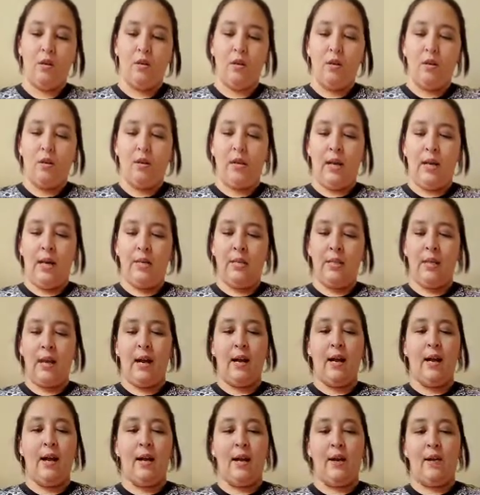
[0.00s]
Next, I
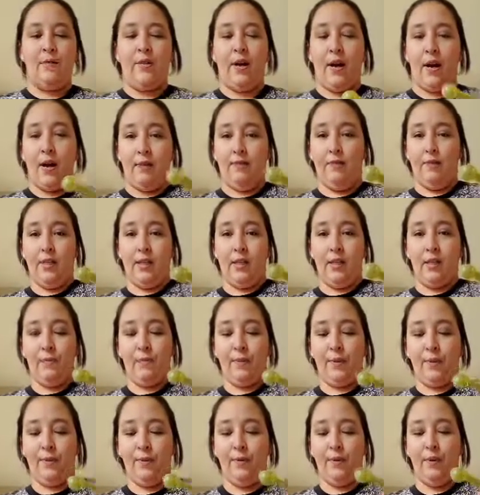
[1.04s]
have a half a
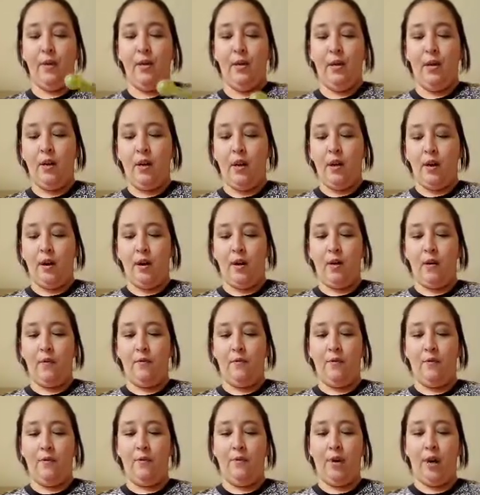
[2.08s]
teaspoon
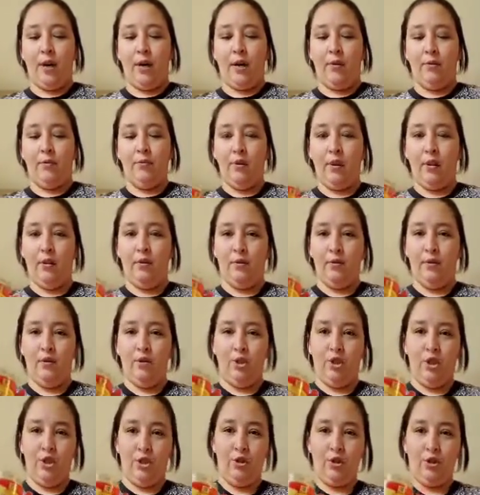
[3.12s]
of ground
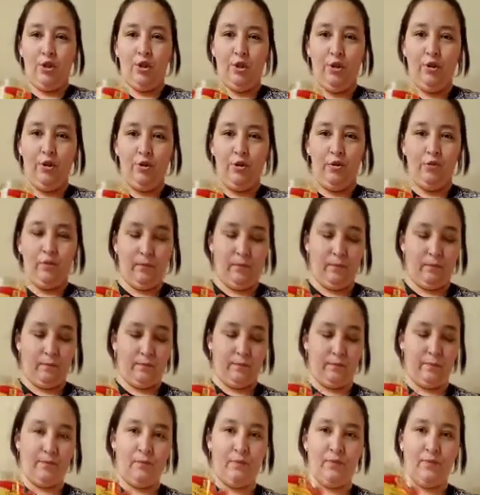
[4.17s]
ginger.
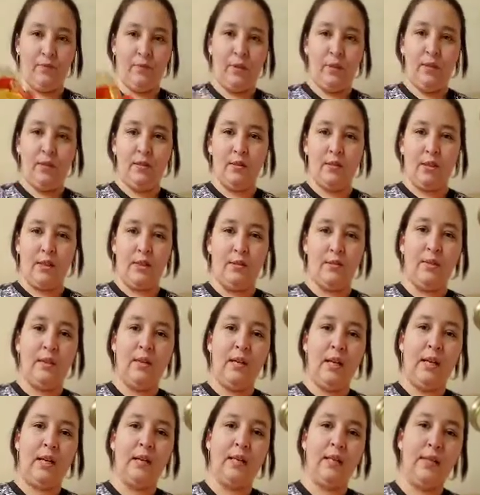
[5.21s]
That's what
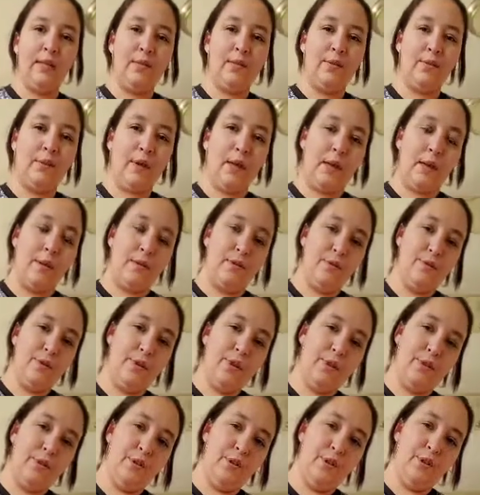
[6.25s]
that is, ground
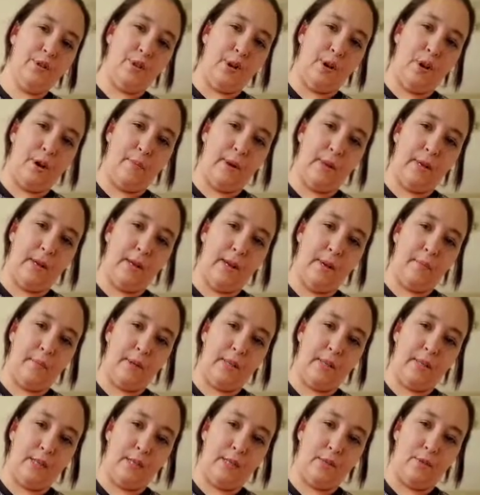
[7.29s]
ginger. Sorry, my
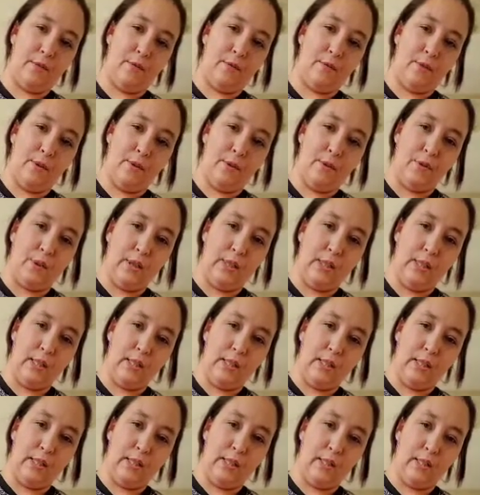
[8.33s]
camera's a little unfocused,
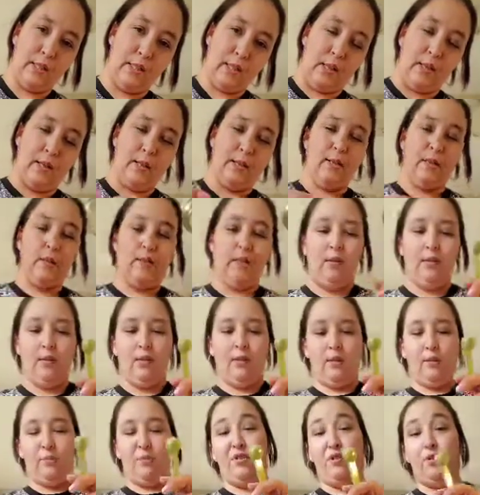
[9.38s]
it looks like.
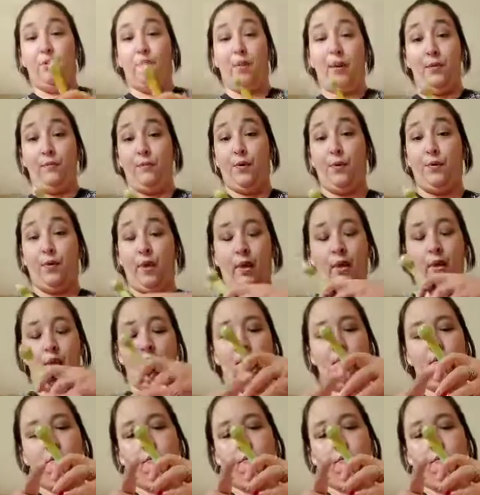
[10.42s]
I'm using my phone again.